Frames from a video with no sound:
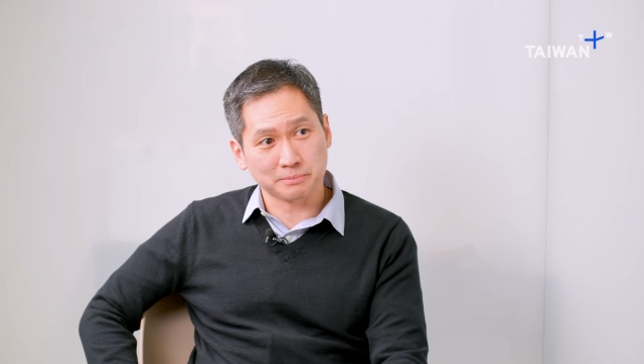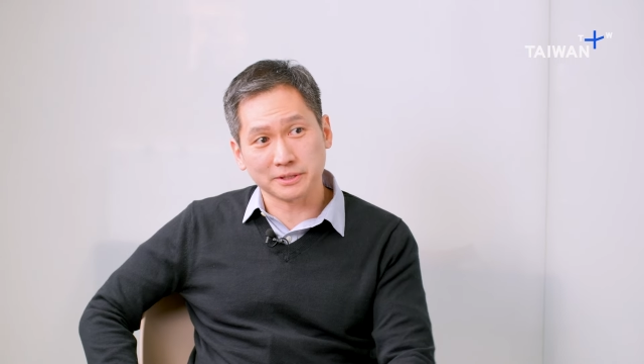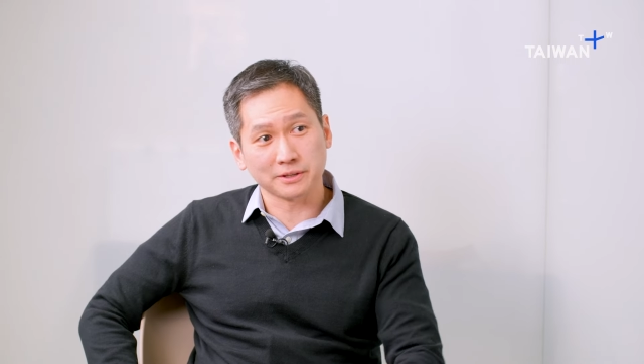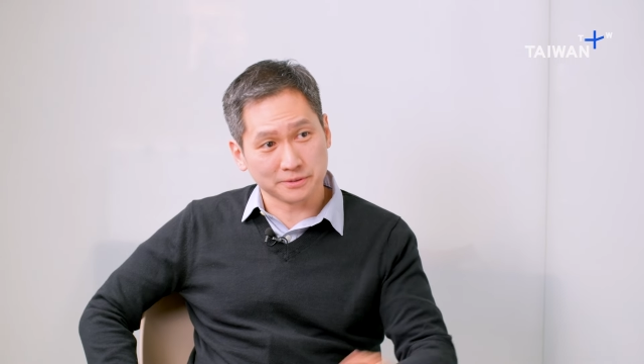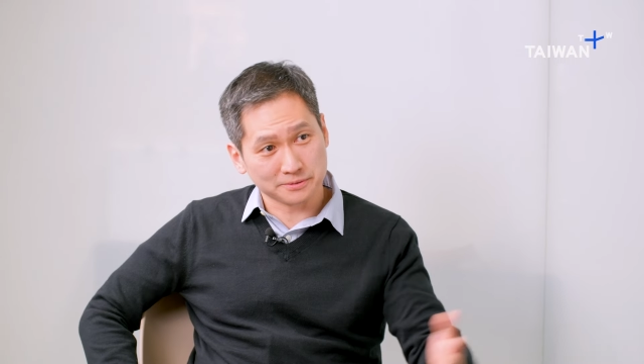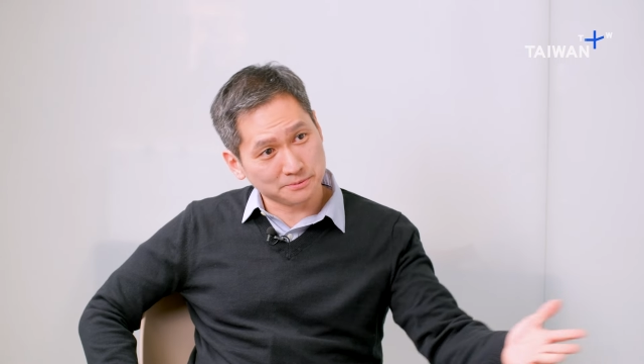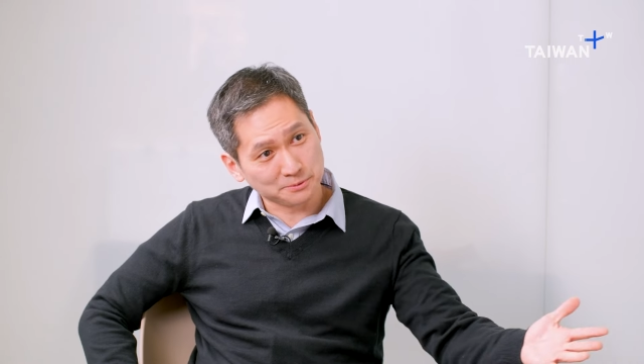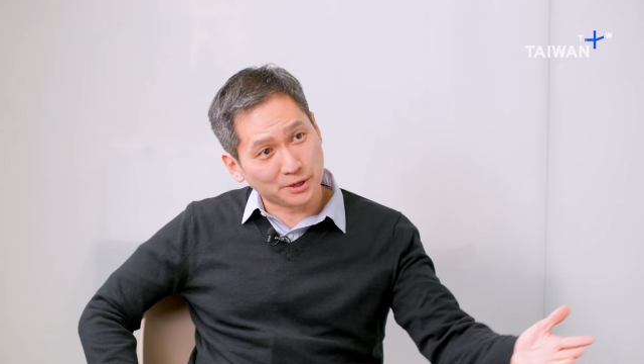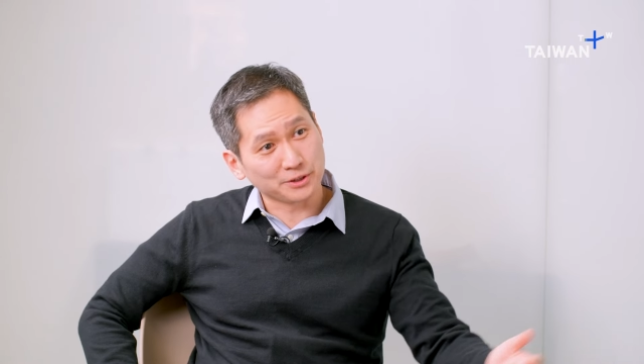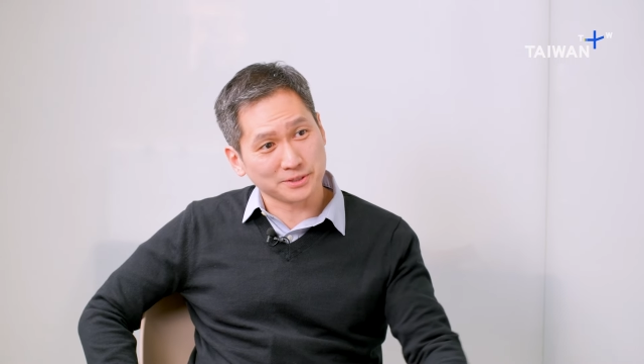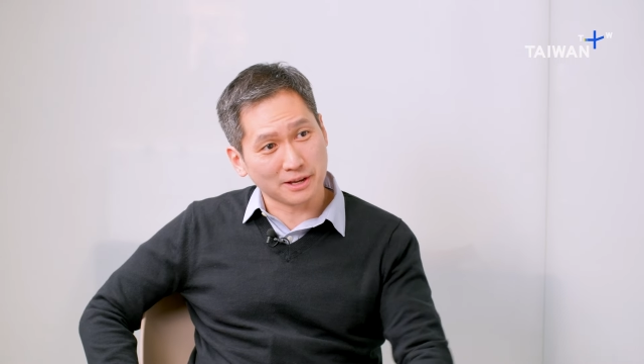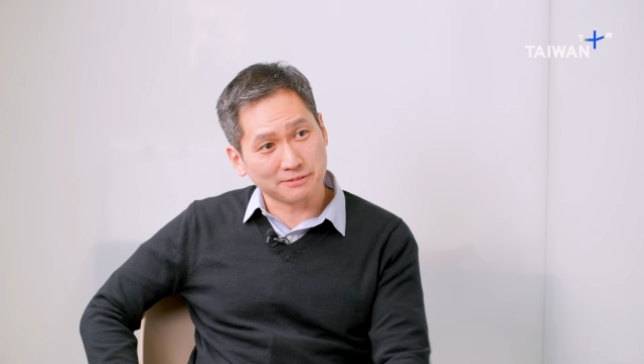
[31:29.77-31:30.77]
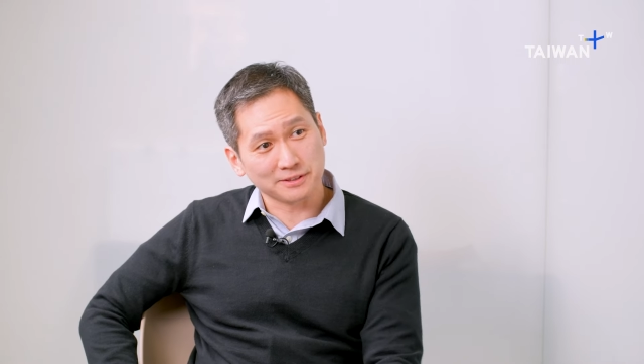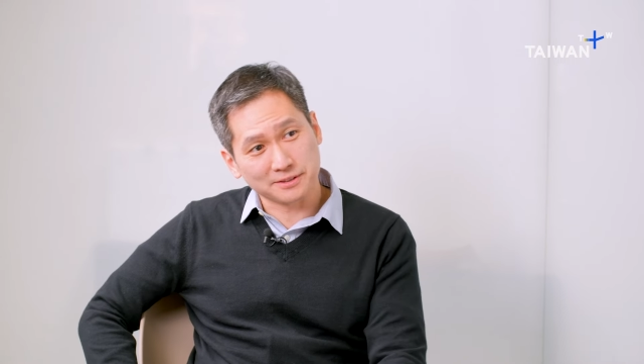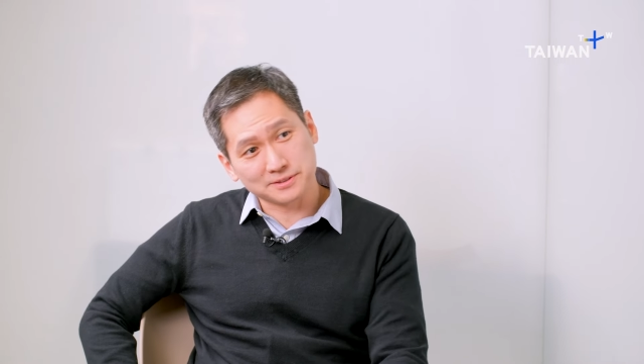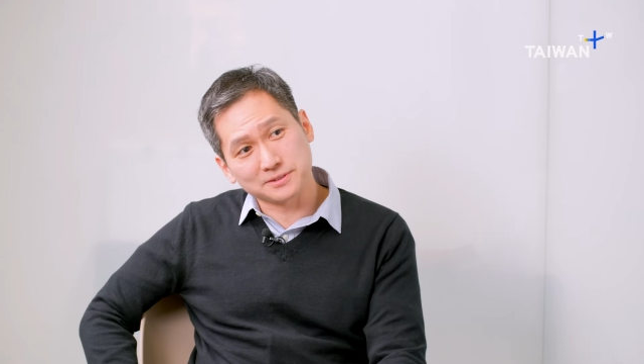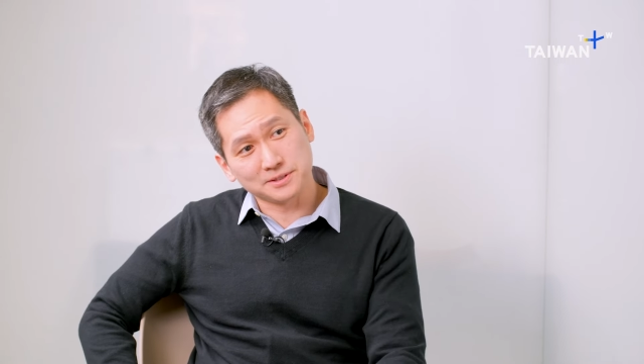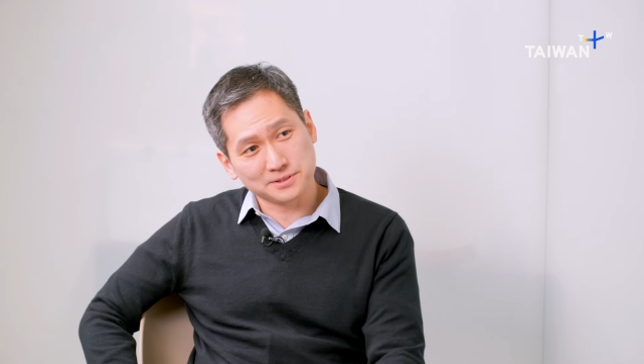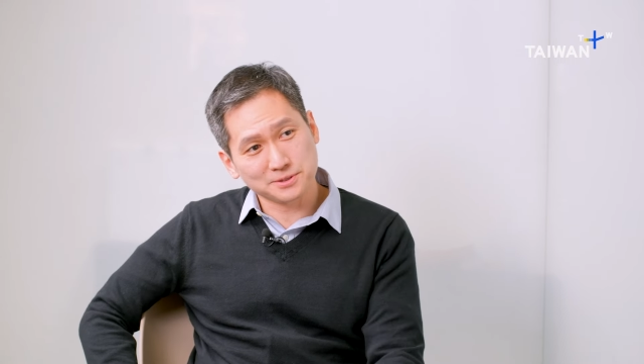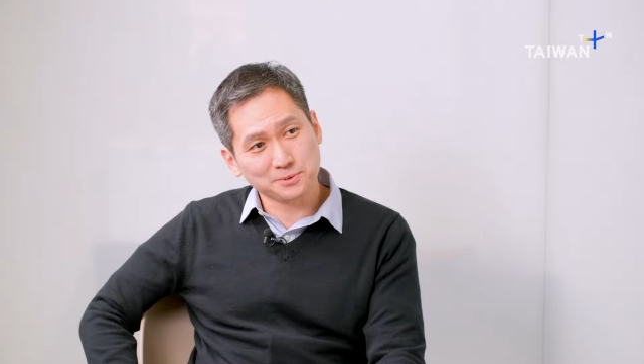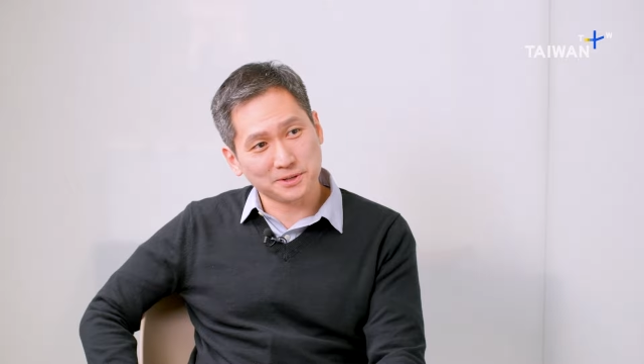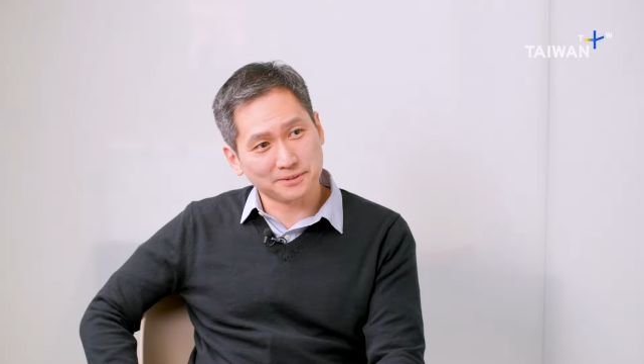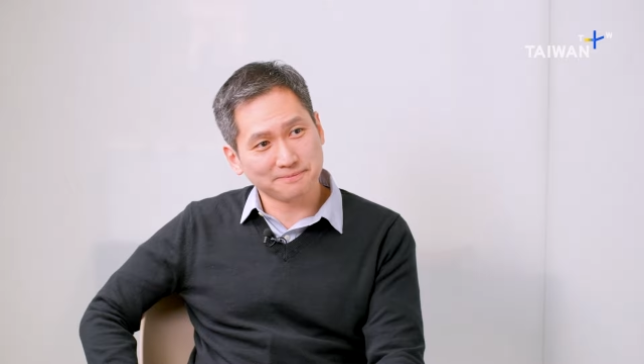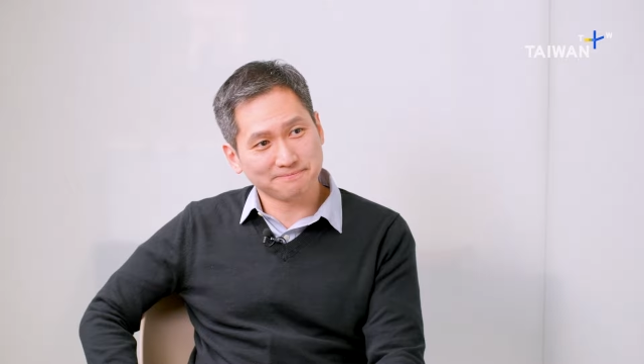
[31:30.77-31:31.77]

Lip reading: but they would also have a lot to teach as well.